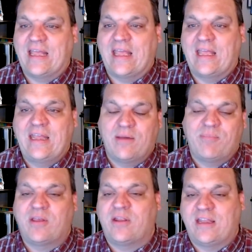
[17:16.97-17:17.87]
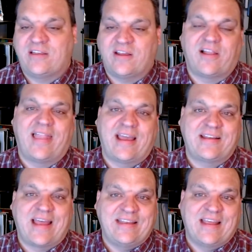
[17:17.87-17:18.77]
any ability to collect
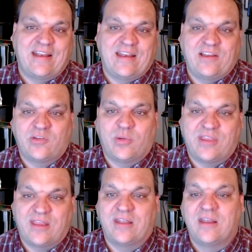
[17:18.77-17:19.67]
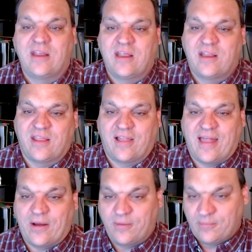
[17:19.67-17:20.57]
identities within the cloud.